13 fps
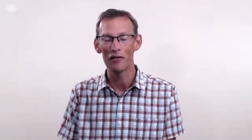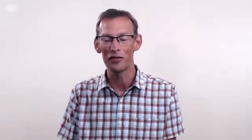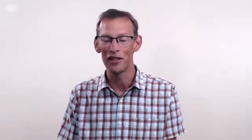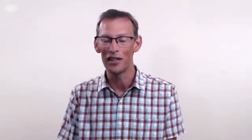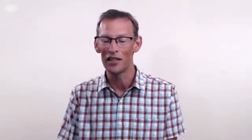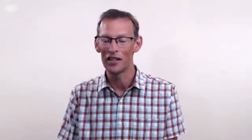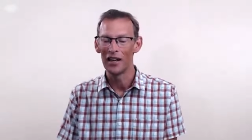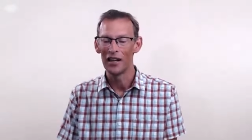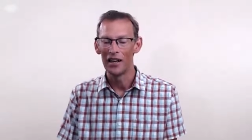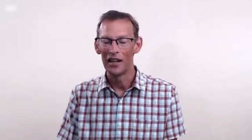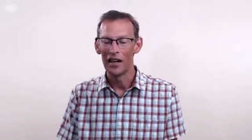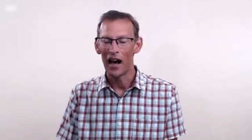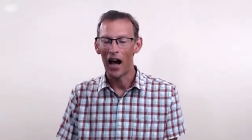years,
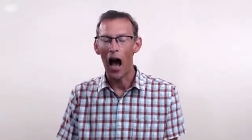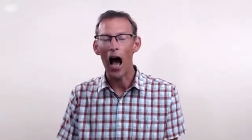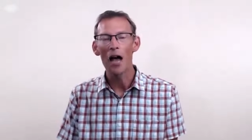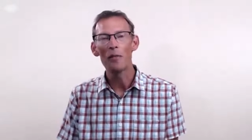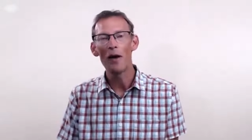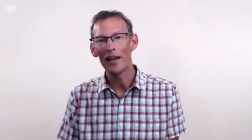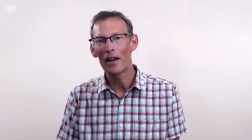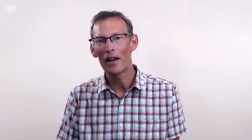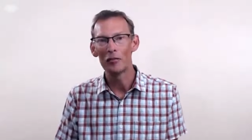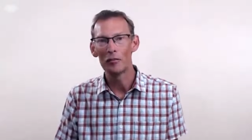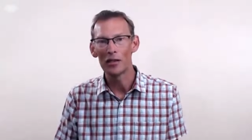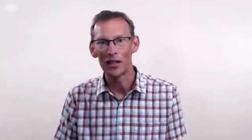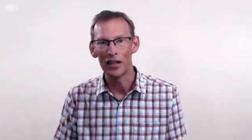I made every
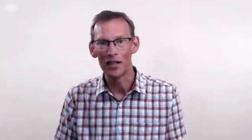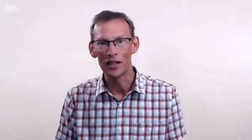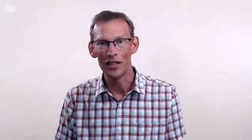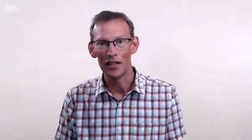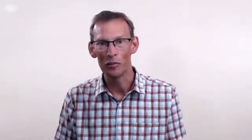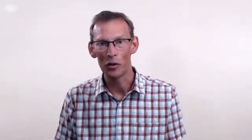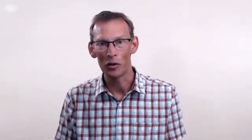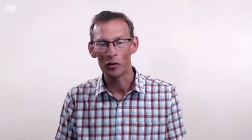mistake in the book.